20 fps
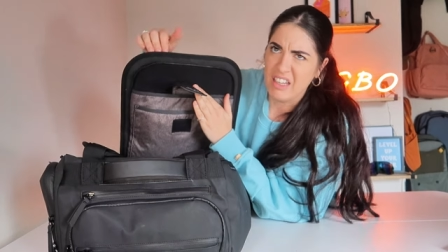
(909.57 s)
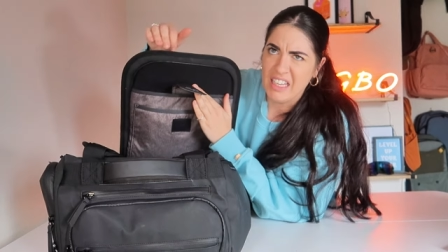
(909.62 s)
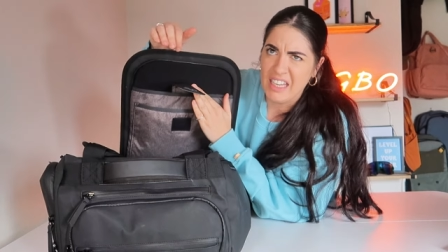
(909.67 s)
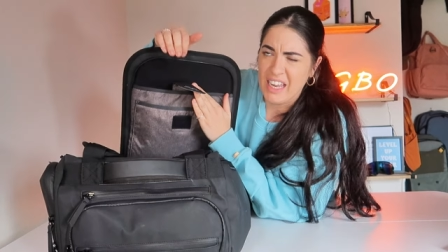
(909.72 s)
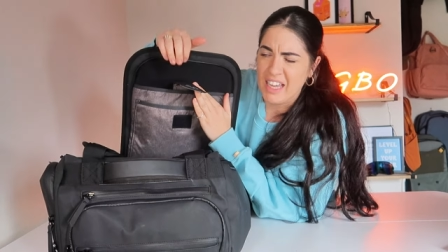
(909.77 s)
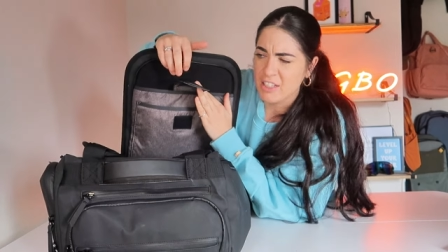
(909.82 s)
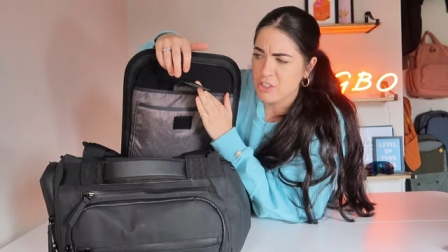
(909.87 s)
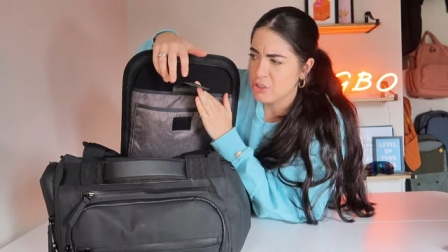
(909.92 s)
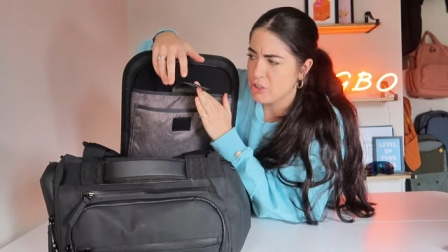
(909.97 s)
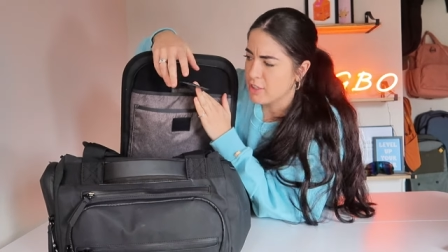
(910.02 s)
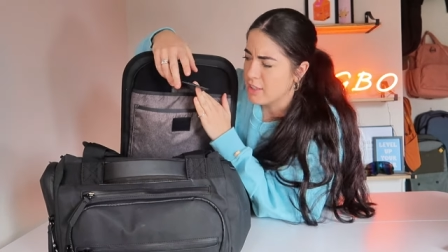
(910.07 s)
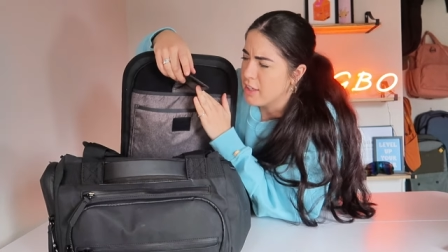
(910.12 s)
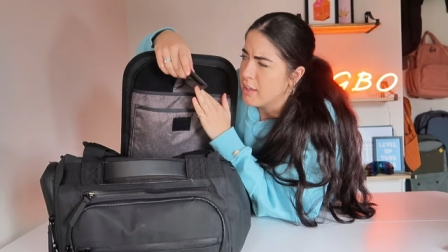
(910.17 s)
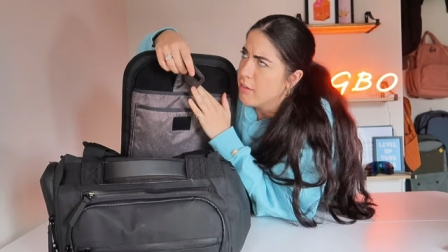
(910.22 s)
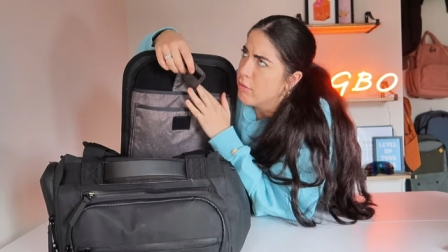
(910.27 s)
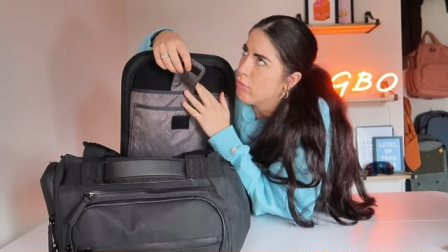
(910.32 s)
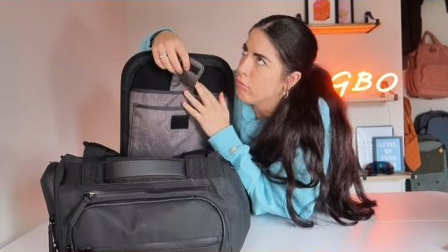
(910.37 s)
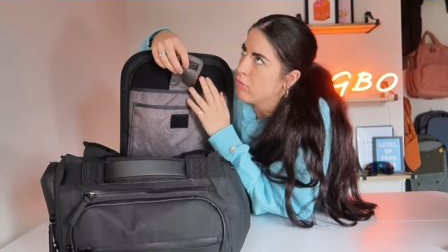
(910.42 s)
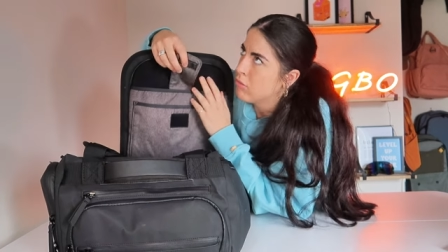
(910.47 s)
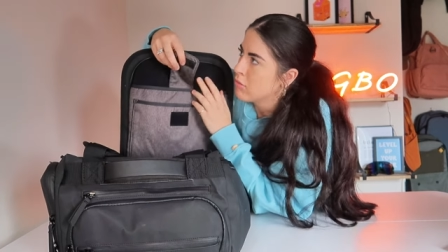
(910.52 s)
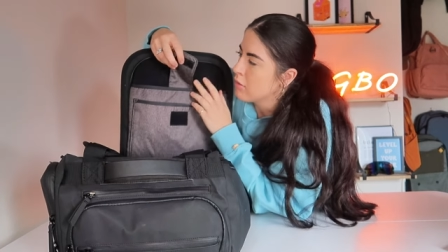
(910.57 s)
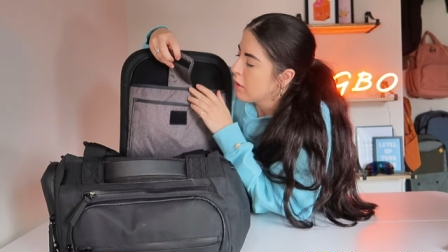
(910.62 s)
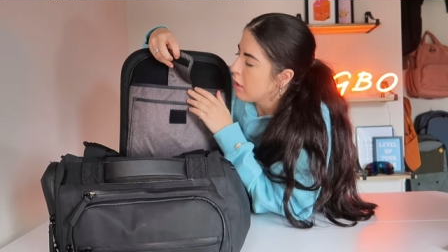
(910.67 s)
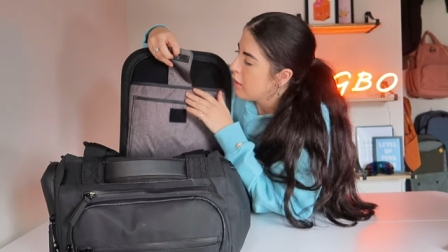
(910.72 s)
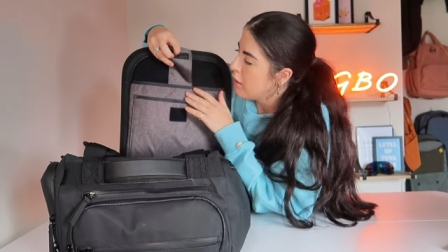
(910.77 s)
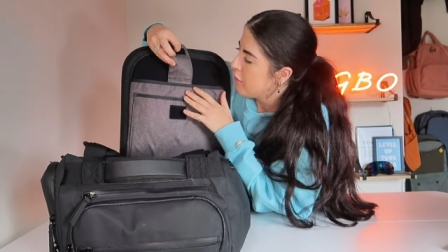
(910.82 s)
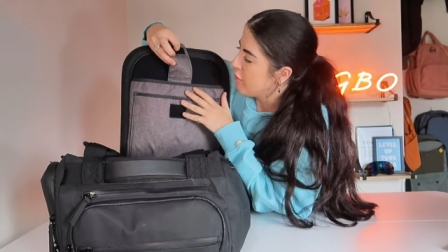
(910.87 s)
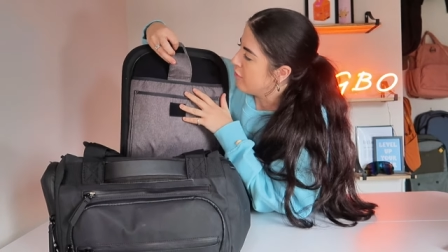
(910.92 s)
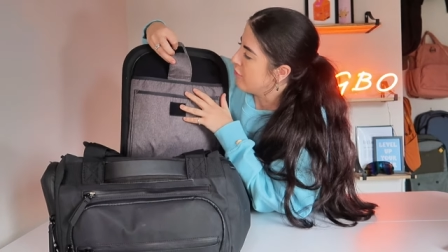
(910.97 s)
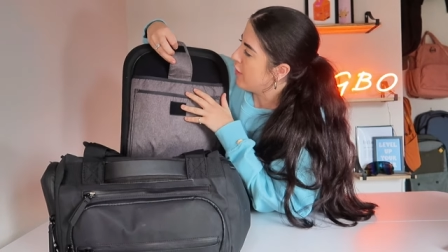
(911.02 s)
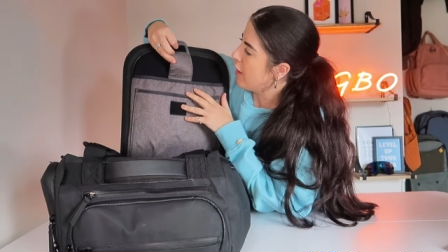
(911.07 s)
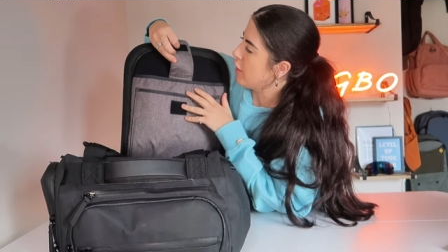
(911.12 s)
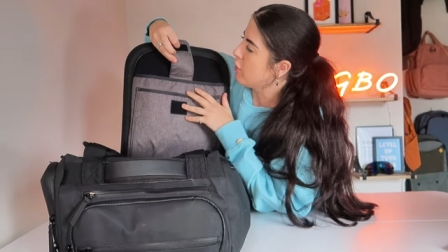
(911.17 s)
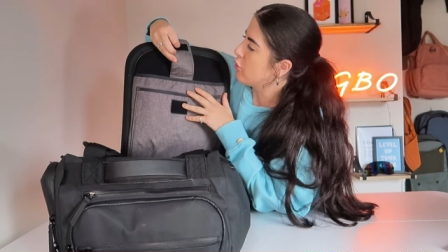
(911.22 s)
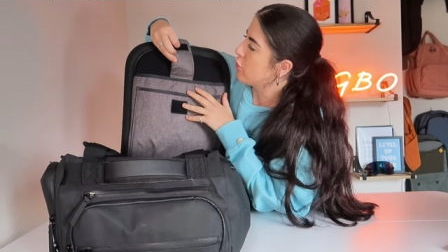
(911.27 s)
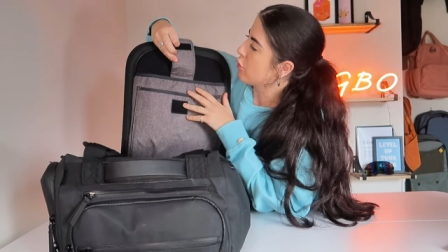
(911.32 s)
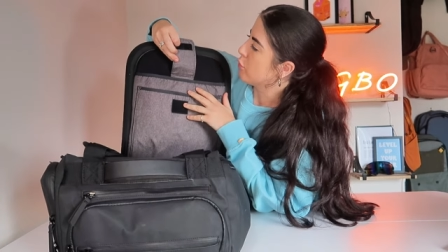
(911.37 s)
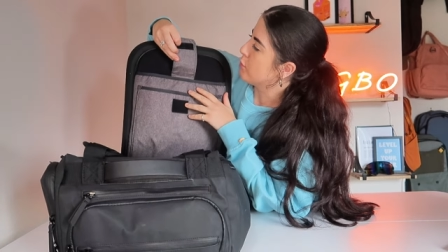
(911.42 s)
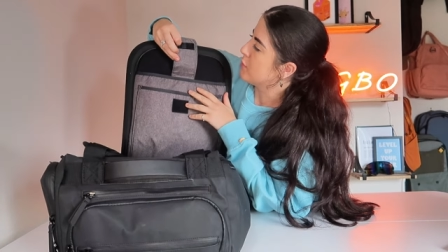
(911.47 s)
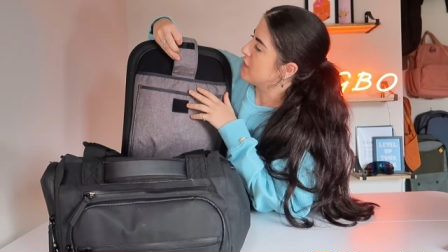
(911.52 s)
electric
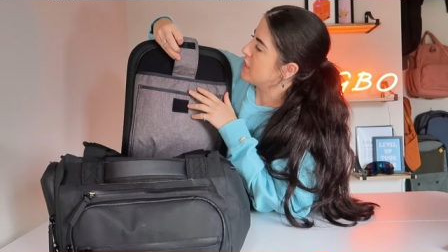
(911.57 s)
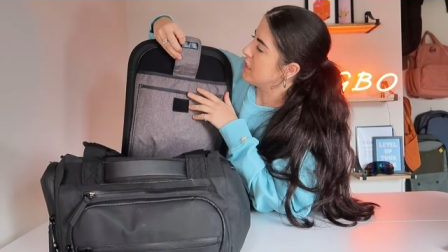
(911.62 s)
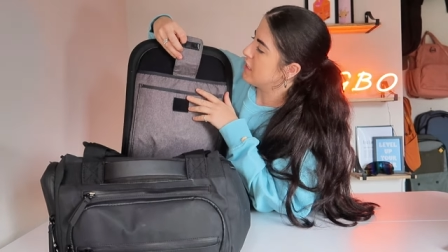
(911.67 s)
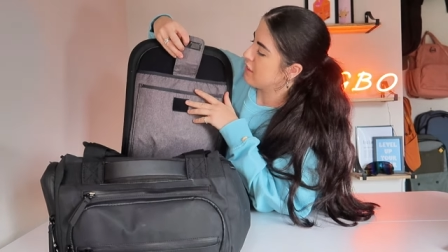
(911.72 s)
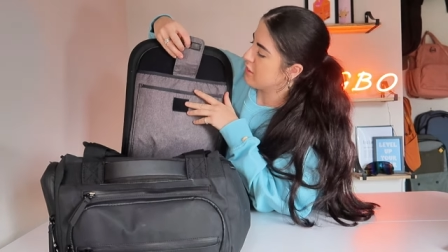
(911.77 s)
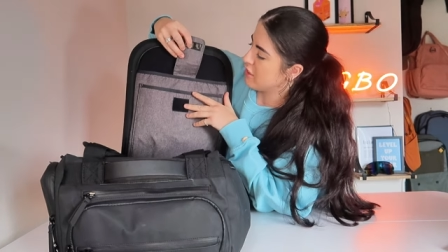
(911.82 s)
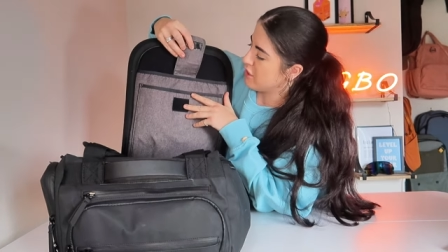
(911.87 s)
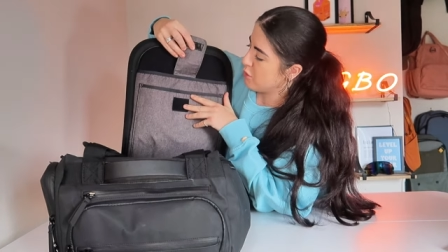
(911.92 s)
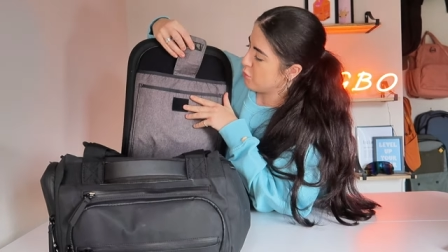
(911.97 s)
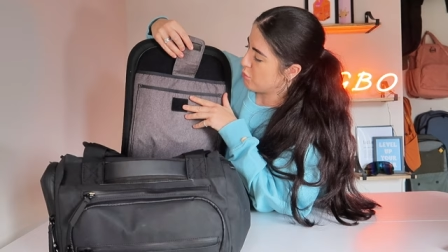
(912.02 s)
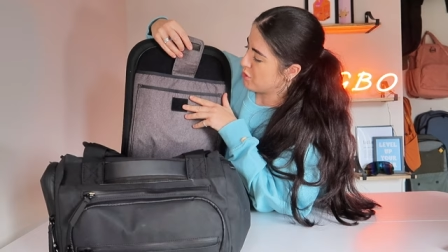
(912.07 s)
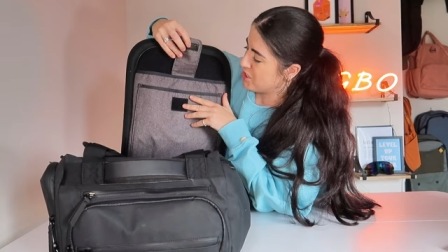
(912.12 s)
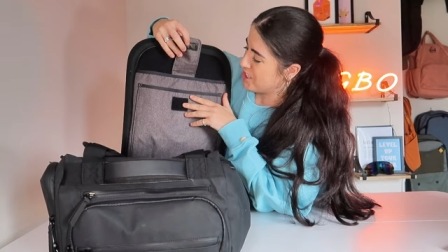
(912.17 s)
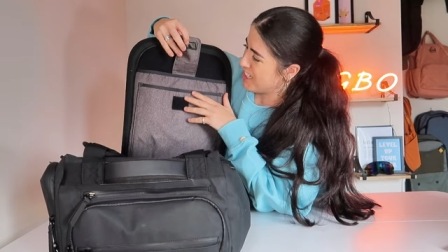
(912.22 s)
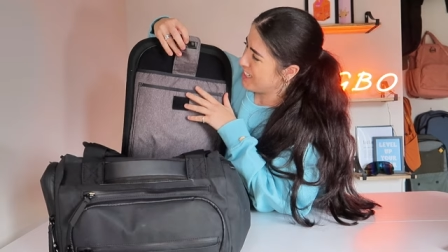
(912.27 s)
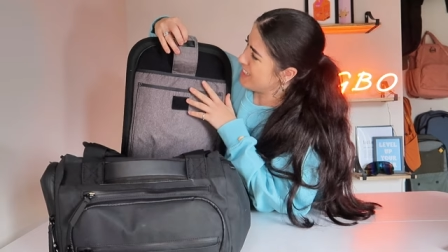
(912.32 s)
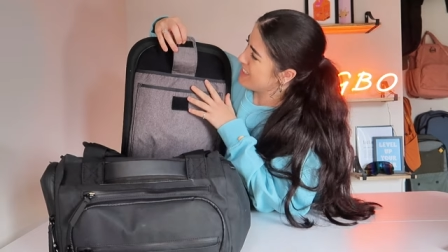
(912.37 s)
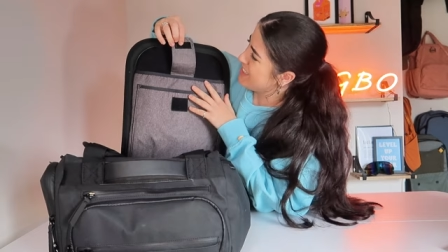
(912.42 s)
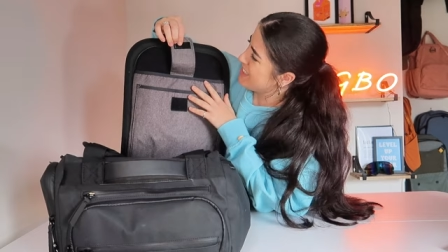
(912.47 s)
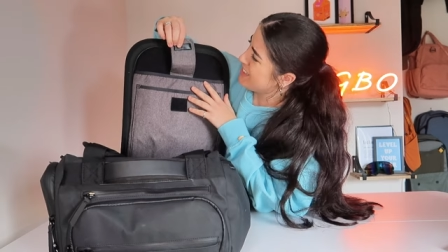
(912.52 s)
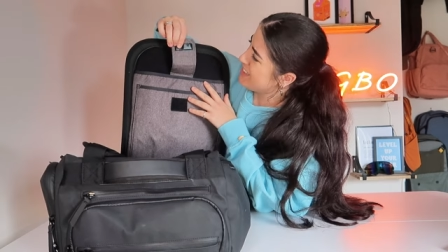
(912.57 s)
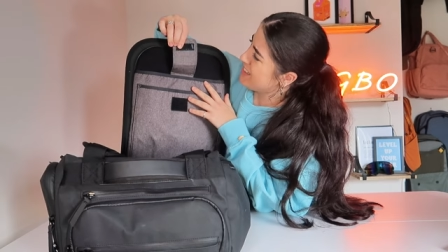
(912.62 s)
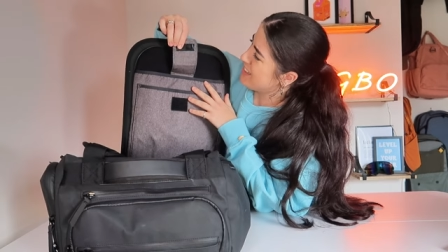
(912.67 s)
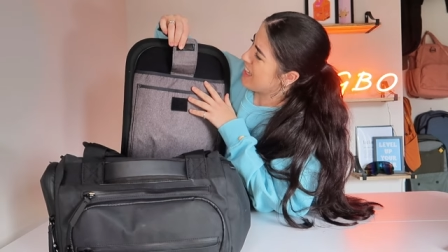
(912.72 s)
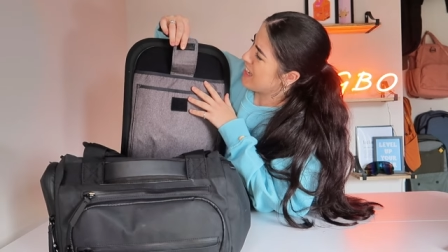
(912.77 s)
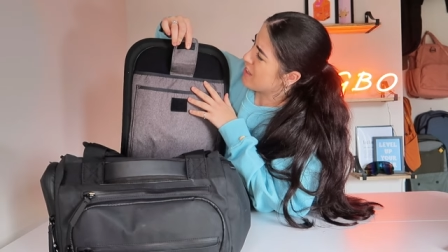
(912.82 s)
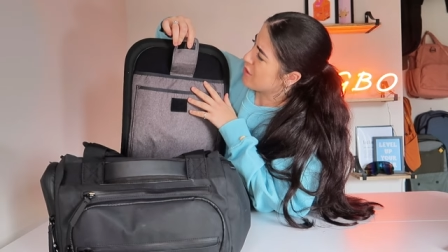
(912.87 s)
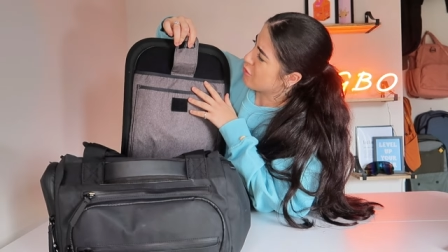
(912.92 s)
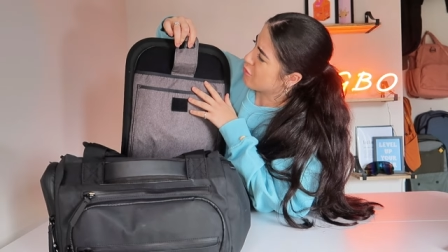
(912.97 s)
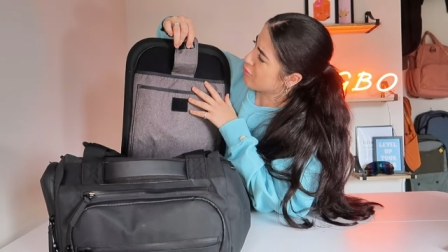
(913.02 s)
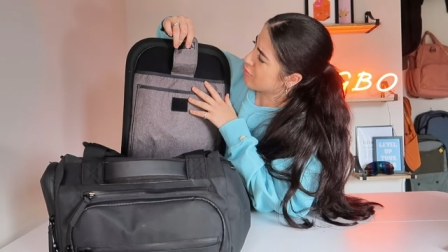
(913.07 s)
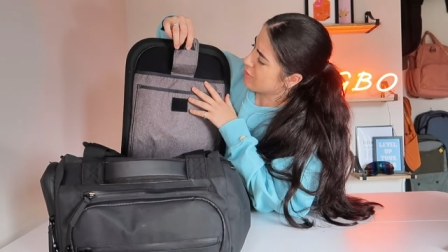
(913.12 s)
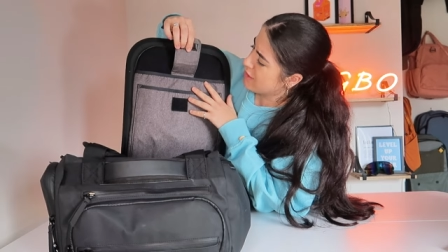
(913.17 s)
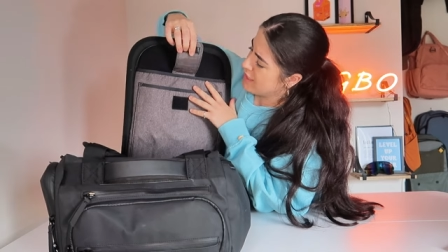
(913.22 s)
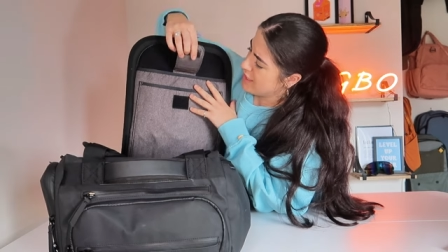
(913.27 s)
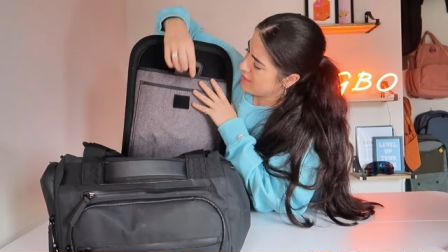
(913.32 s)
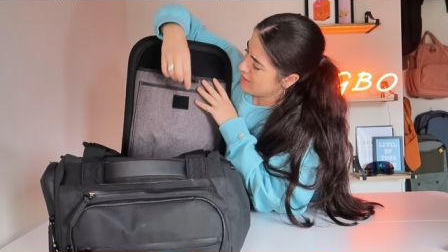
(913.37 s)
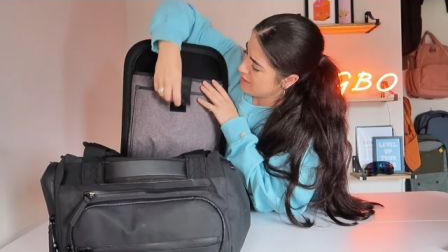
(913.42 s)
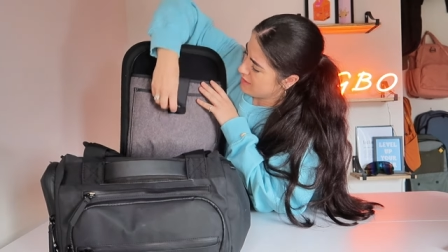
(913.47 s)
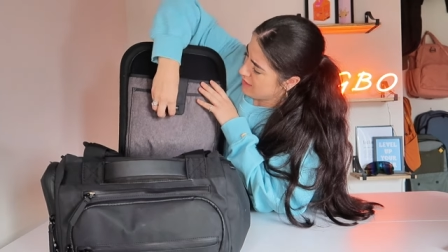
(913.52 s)
velcro material which isn't that
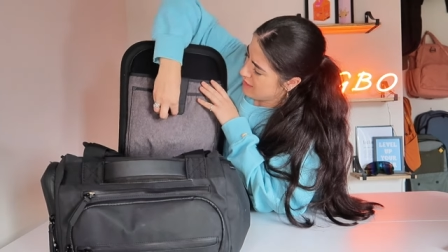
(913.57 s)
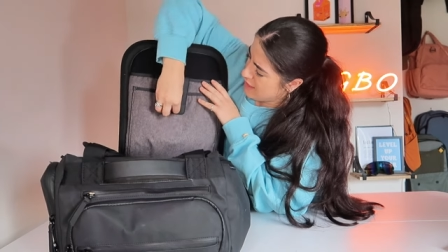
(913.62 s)
great